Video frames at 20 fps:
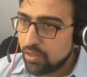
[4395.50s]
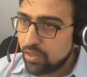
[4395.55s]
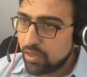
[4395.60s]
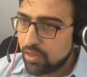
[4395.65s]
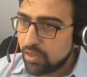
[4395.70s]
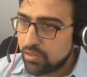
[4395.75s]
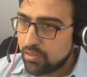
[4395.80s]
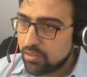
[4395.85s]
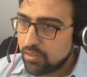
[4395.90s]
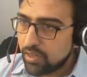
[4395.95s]

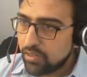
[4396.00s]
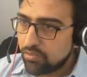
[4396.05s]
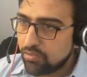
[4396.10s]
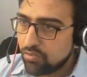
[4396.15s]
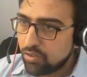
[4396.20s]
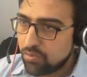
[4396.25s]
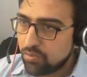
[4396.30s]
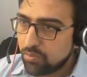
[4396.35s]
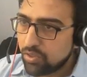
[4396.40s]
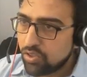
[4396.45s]

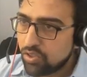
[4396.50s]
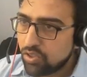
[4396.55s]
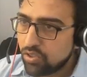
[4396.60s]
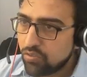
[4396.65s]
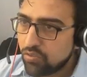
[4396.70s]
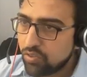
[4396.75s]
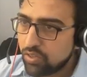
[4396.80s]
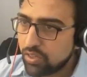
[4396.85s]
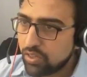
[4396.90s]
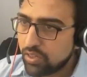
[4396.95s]
as was
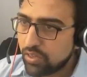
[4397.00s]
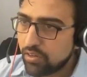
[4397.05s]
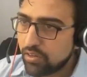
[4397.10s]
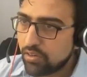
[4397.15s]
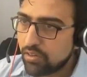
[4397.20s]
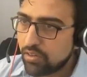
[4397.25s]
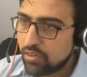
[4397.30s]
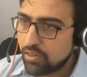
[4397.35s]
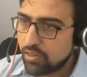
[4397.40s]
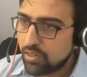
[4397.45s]
mentioned over here
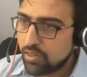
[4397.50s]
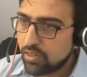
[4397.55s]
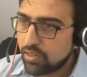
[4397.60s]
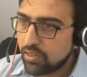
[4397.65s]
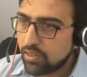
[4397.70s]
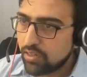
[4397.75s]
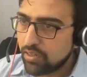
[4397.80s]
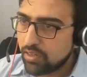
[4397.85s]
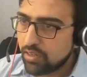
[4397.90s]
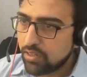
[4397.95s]

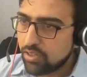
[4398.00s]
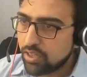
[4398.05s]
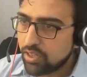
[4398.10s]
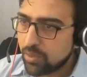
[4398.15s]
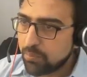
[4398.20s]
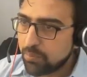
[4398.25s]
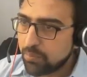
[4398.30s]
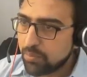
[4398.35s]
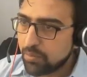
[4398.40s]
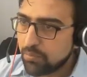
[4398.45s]
in
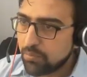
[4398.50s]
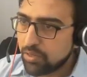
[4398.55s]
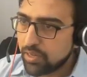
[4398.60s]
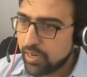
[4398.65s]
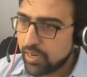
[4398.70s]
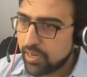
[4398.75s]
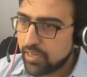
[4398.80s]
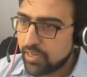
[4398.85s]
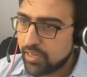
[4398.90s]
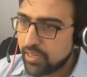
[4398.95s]
step number
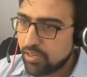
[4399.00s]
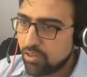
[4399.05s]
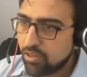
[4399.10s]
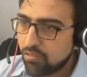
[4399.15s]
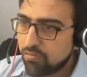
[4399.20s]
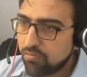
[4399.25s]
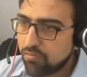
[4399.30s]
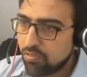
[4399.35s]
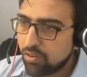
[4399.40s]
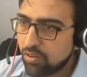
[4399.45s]
18
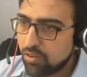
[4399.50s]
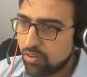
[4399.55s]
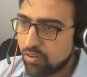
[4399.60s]
of